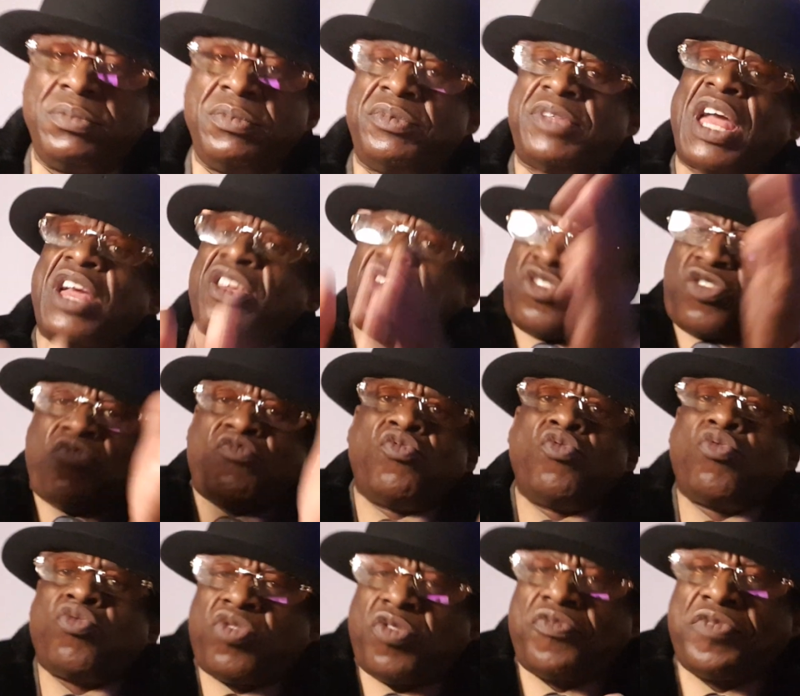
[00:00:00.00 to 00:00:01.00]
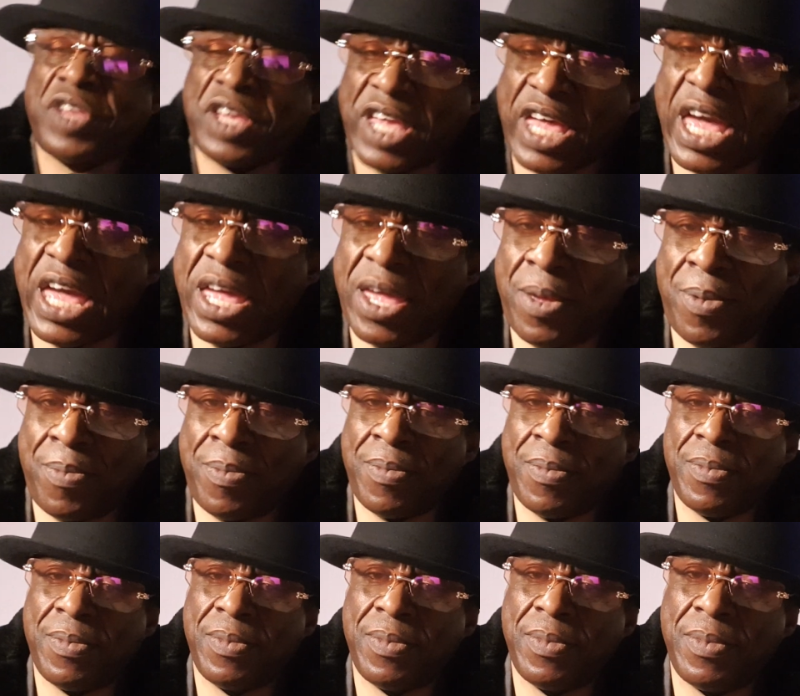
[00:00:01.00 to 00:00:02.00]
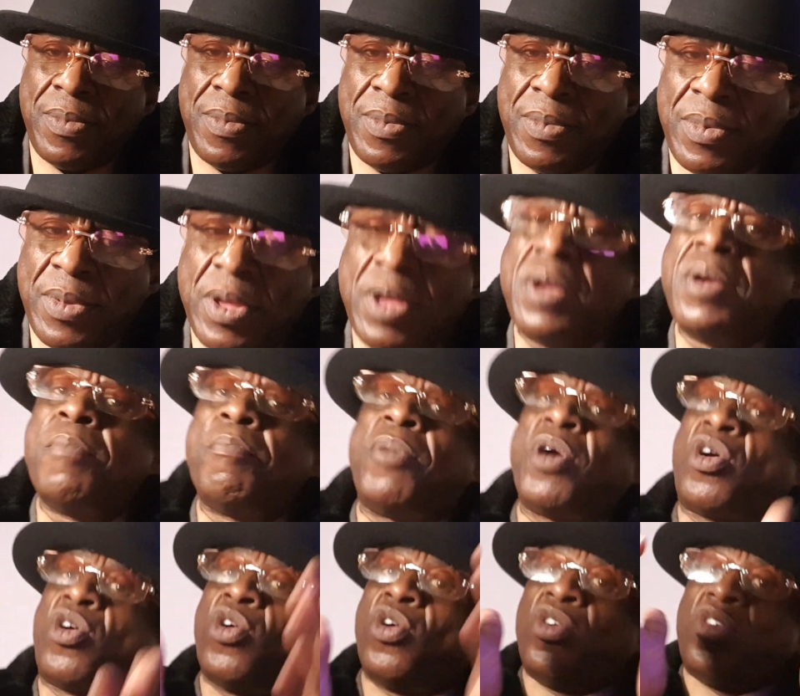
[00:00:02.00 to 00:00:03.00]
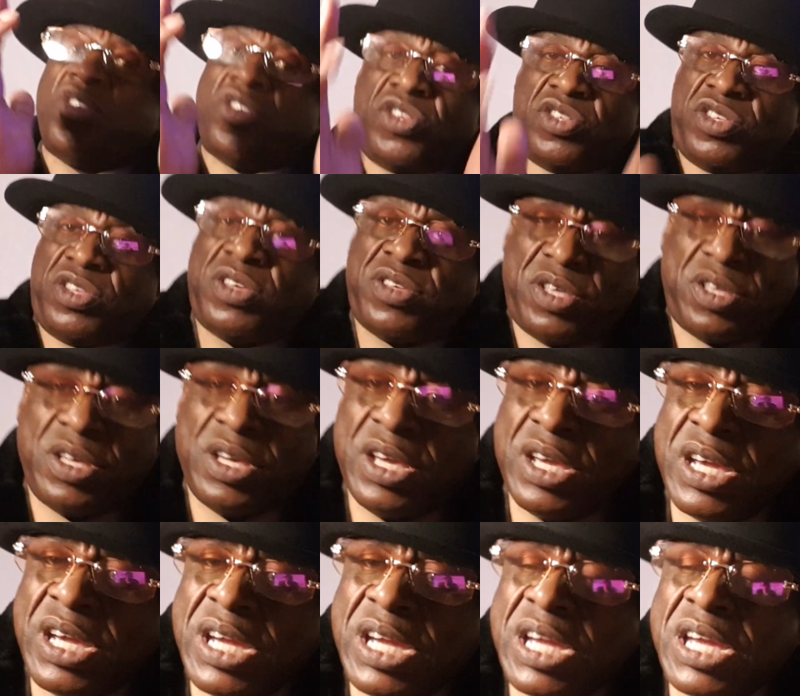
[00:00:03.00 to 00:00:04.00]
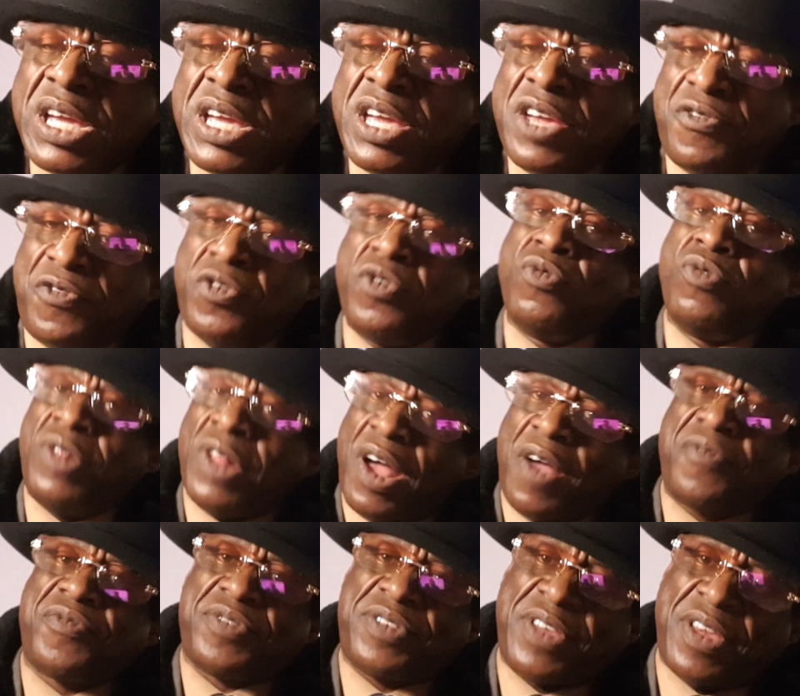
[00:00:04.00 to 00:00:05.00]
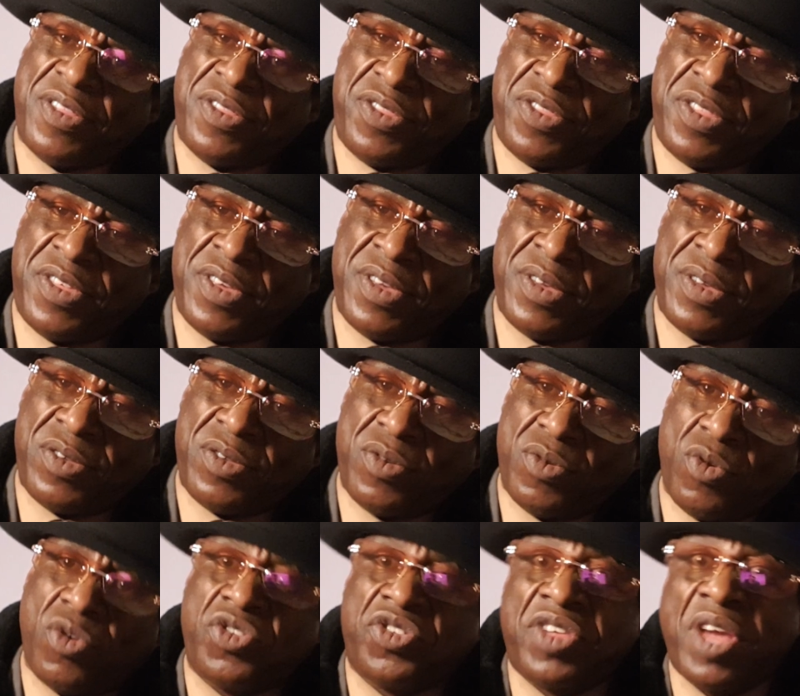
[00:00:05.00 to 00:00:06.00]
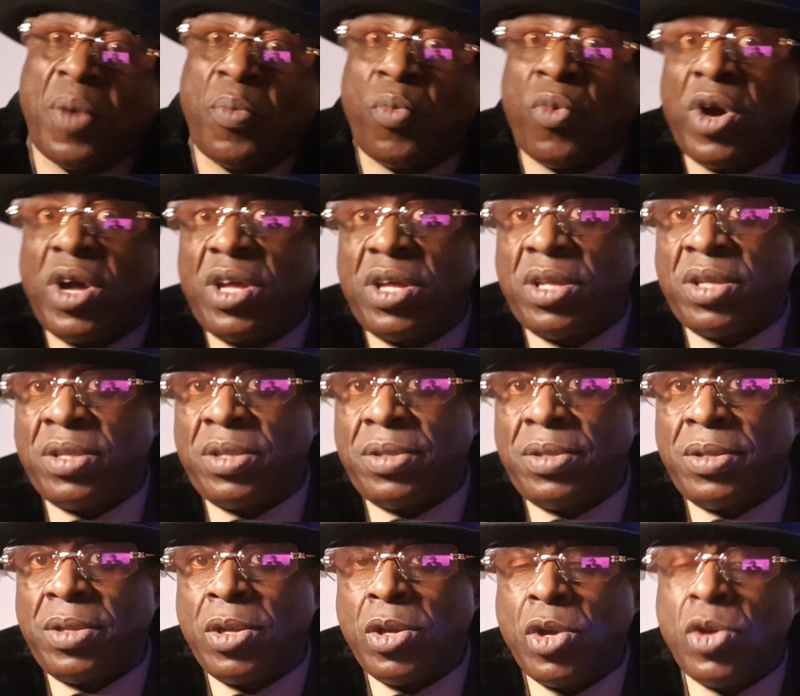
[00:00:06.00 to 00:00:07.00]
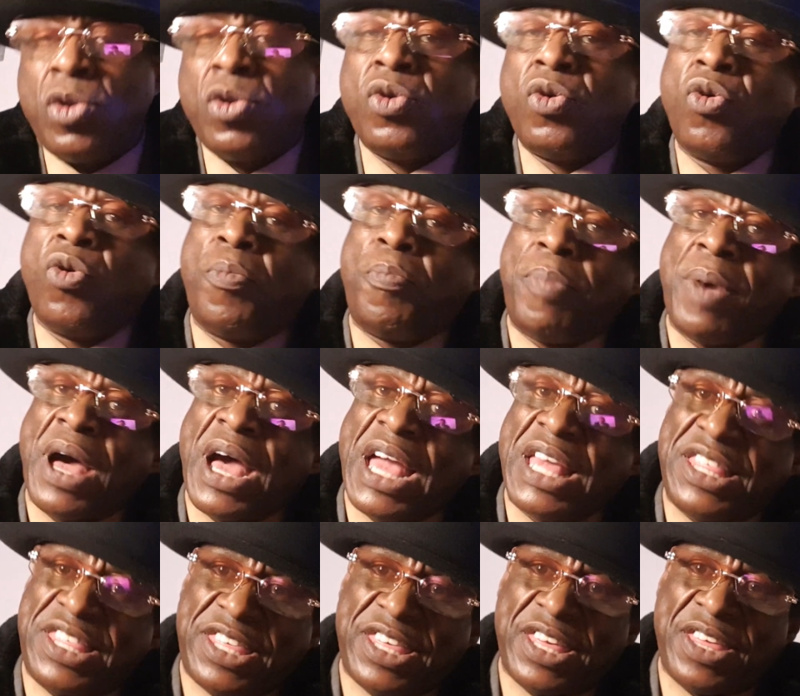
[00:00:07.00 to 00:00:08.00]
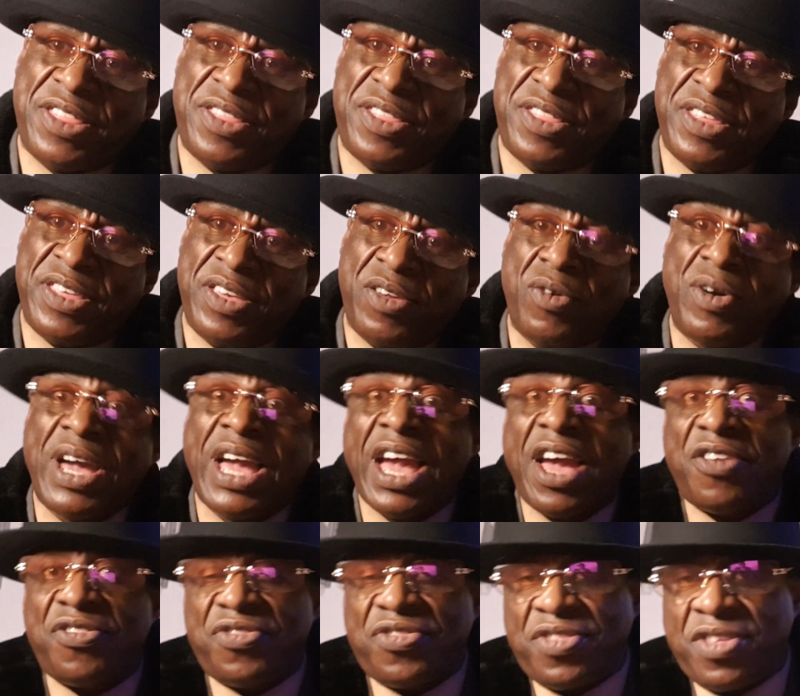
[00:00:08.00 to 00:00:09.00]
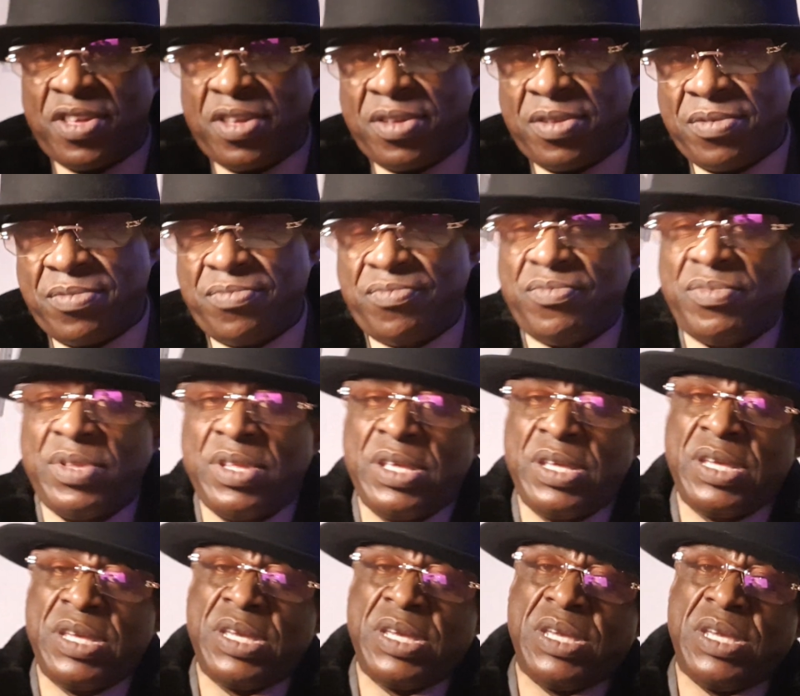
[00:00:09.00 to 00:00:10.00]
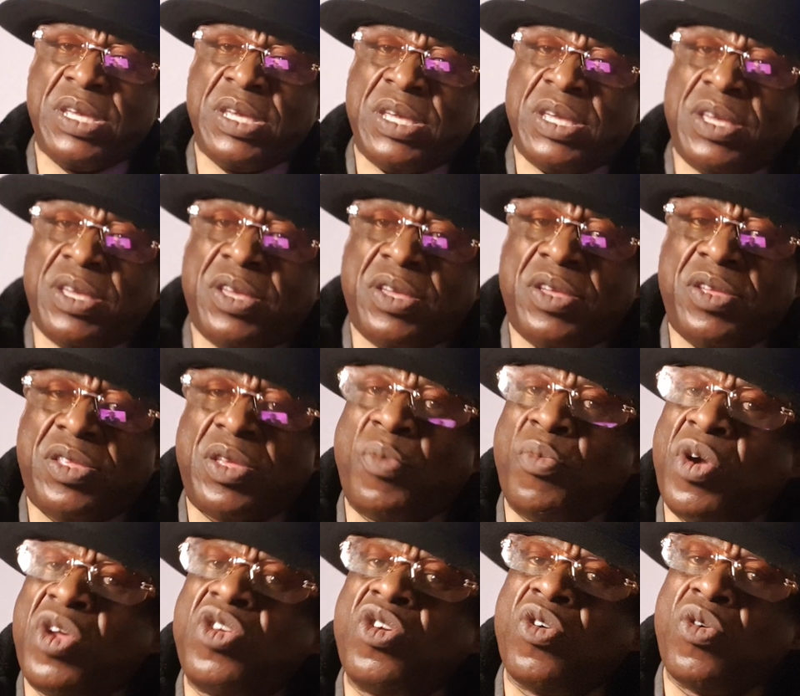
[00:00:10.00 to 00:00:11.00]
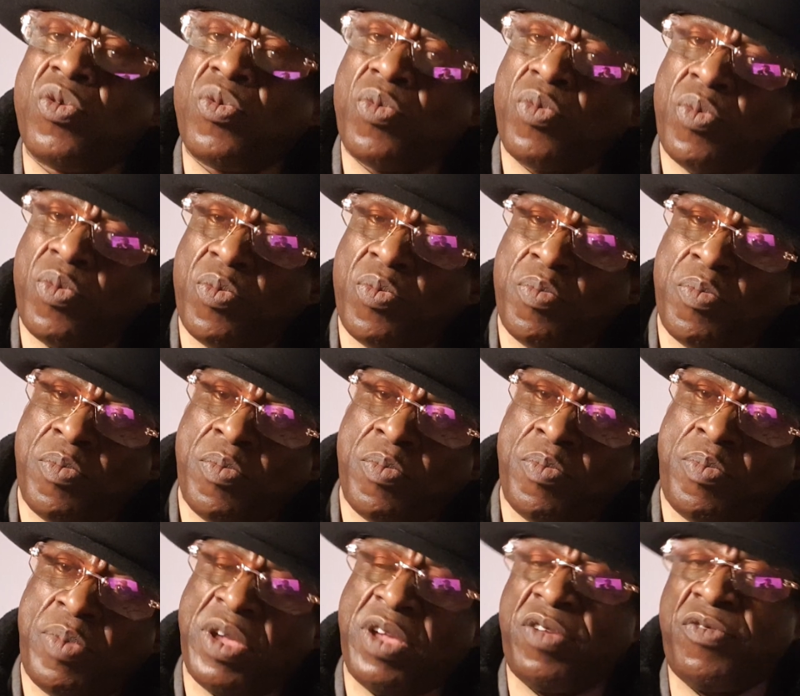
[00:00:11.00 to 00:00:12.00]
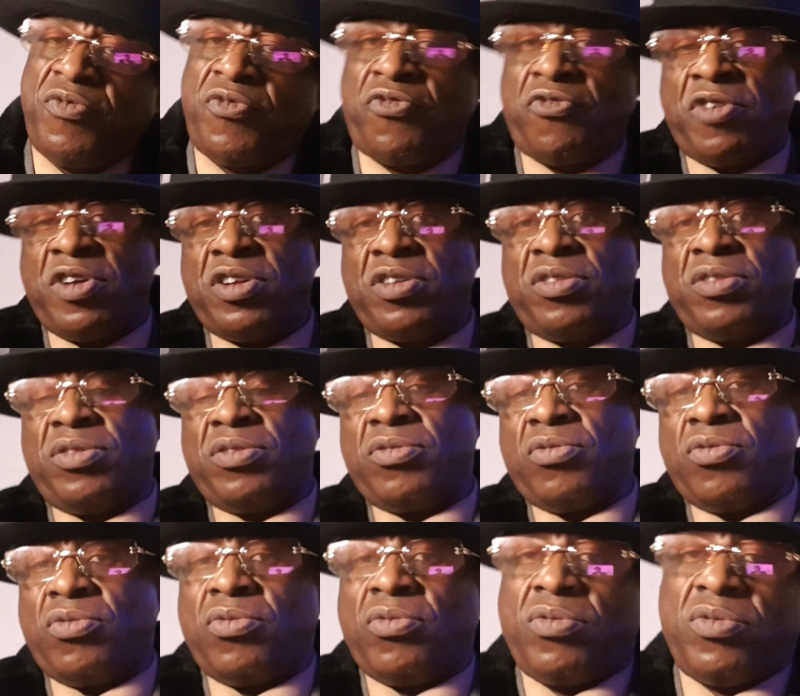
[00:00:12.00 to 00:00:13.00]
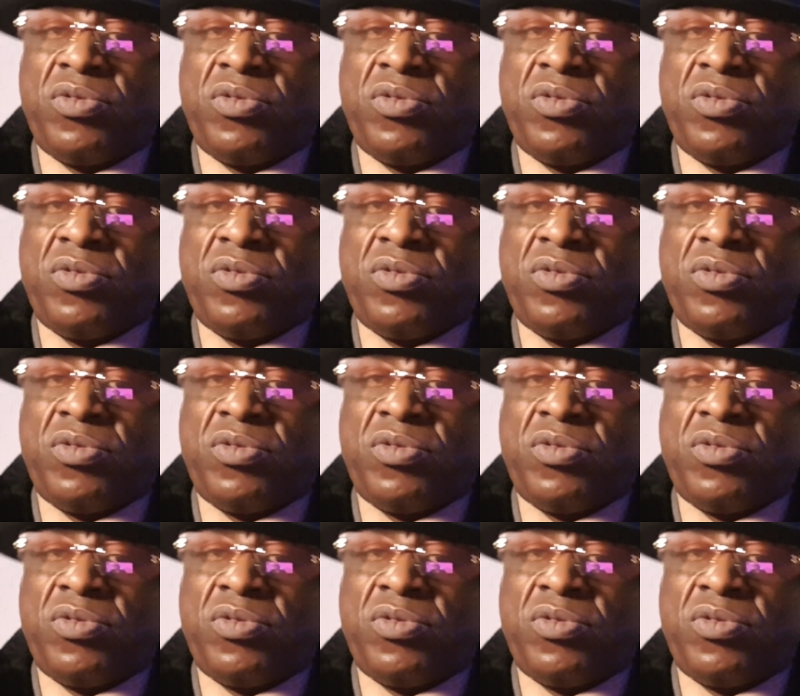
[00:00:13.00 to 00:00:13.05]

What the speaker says: That's the rules of the game. Because if you love something or someone or buy something or have things, and when you're being threatened or